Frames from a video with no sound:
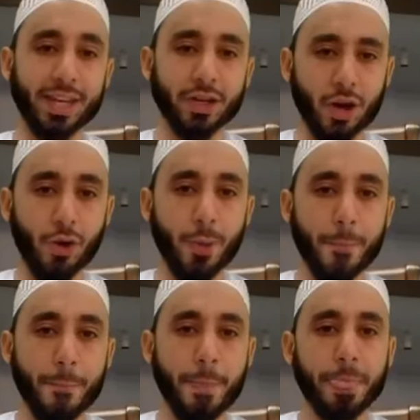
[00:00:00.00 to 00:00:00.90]
No,
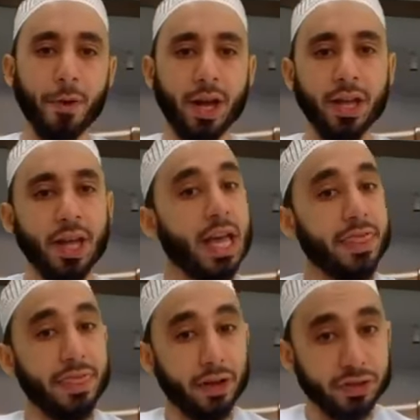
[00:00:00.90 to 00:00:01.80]
right?
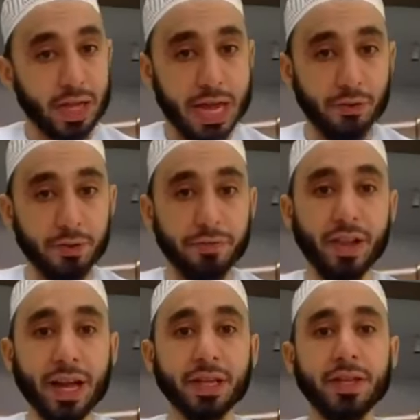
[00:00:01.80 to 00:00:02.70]
There's a
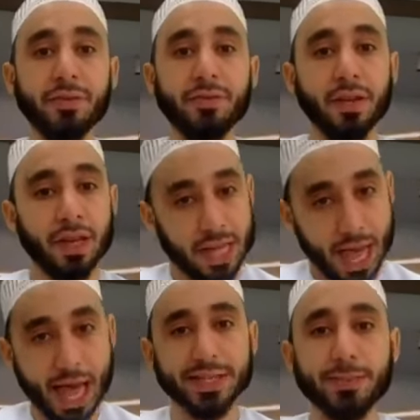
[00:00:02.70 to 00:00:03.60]
reflective
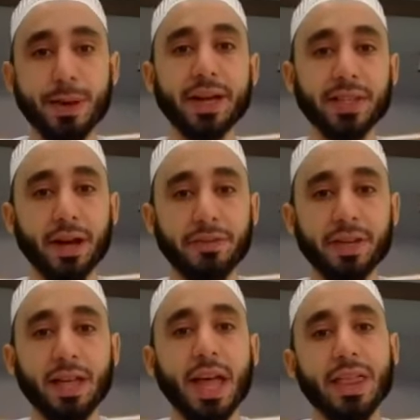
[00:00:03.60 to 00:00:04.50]
aspect of
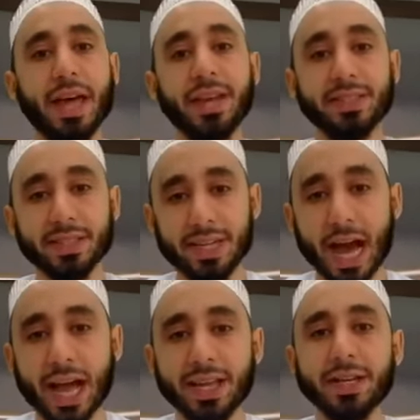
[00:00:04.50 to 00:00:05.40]
it that is
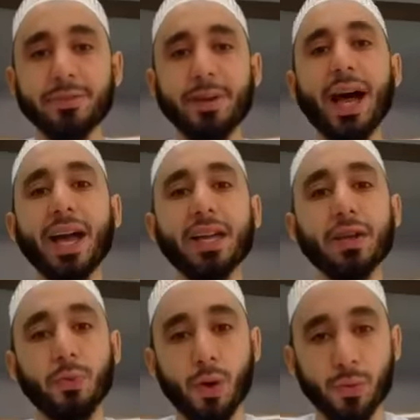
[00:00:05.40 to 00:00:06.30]
guided by
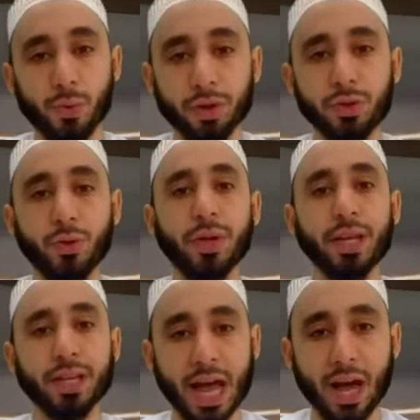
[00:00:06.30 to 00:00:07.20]
what we're
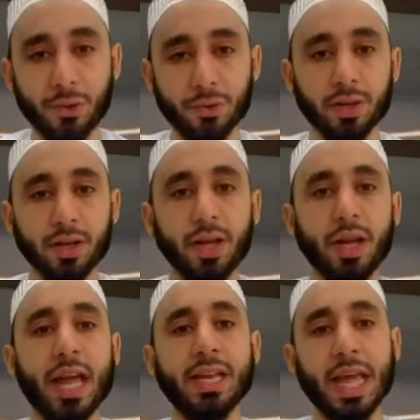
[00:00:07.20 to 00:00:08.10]
doing now.
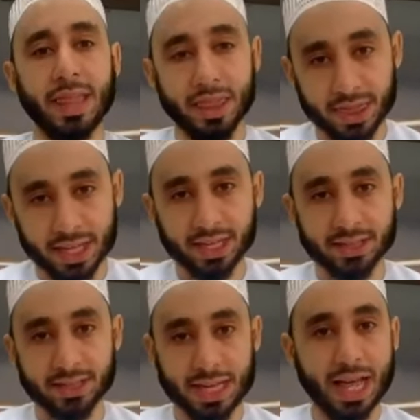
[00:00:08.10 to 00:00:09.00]
And
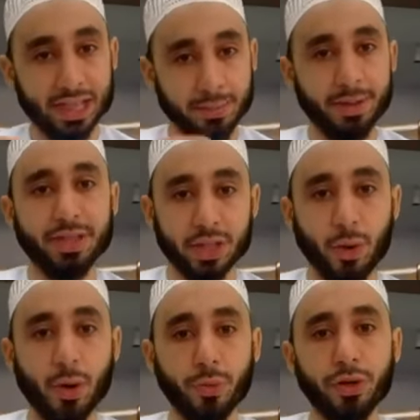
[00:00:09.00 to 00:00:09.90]
things, not limited to
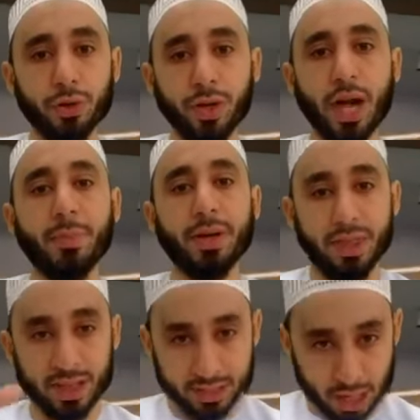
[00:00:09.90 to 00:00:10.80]
what we're doing now, but
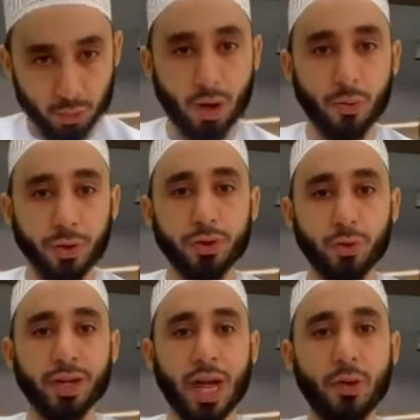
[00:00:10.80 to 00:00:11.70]
things like what we're
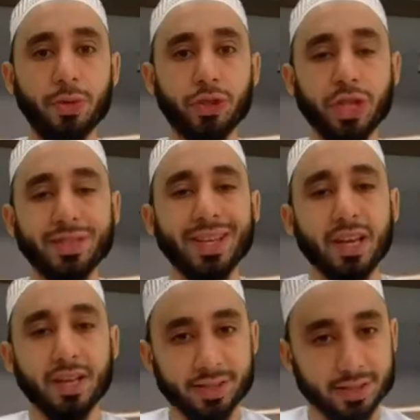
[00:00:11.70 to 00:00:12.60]
doing now, which is
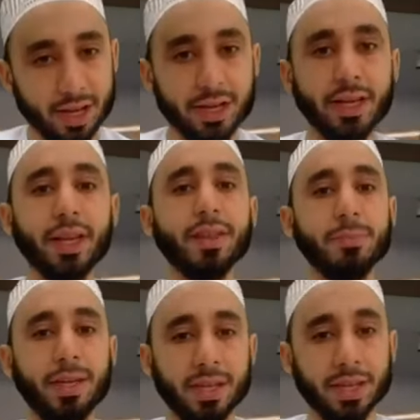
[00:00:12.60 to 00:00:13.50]
studying the
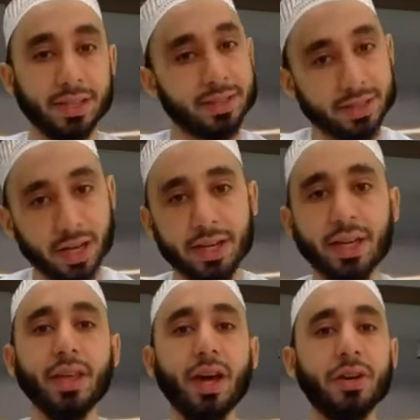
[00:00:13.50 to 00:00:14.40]
meanings,
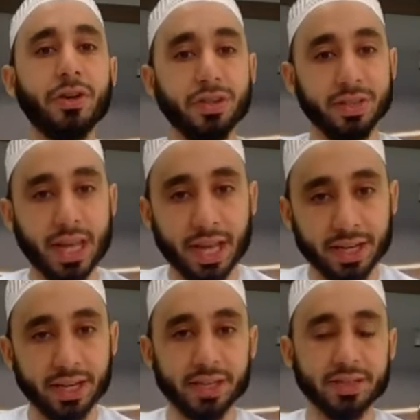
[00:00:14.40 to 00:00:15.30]
studying the
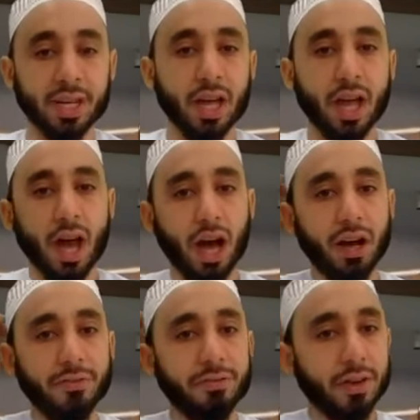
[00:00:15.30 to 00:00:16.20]
understandings
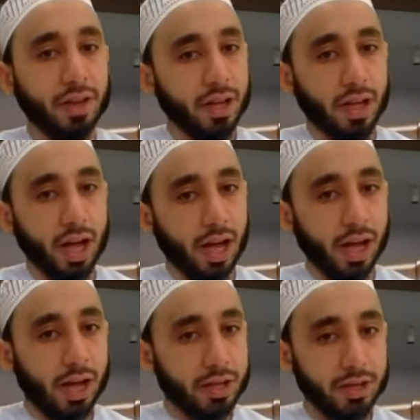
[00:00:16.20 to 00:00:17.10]
of
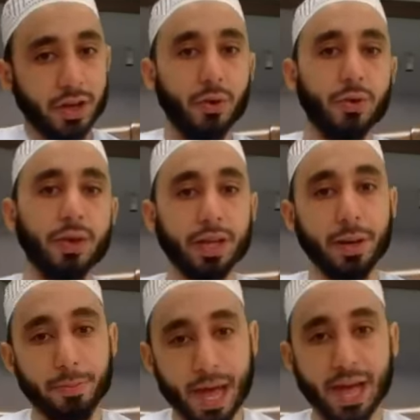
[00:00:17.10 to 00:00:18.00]
the
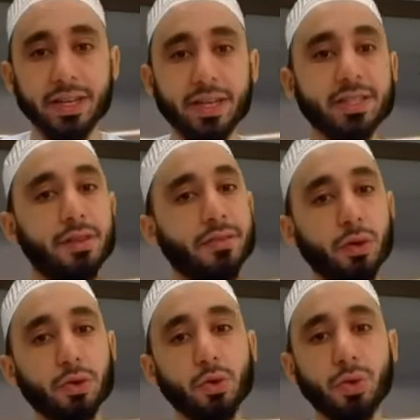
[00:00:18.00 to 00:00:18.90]
companions, of
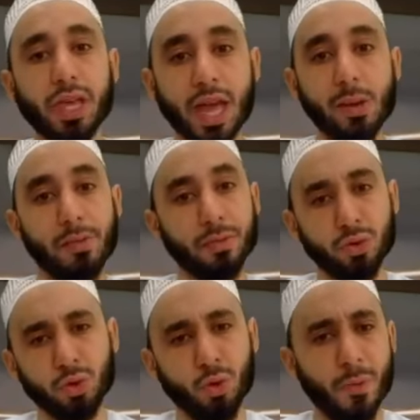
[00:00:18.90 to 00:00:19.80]
those who came, of
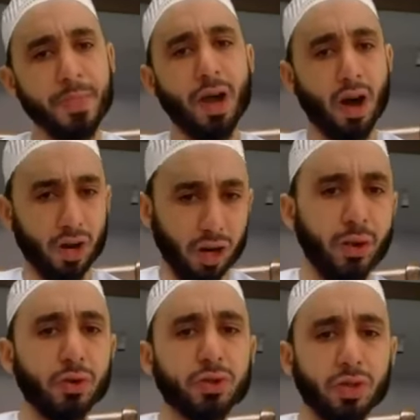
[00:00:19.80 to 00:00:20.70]
those who are
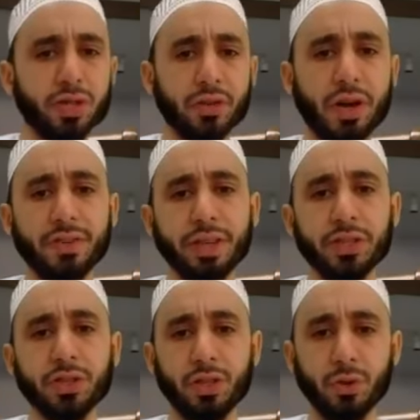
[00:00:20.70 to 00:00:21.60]
closer to the
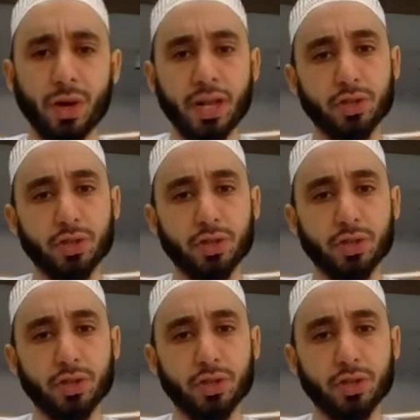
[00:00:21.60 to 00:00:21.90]
revelation of the Quran.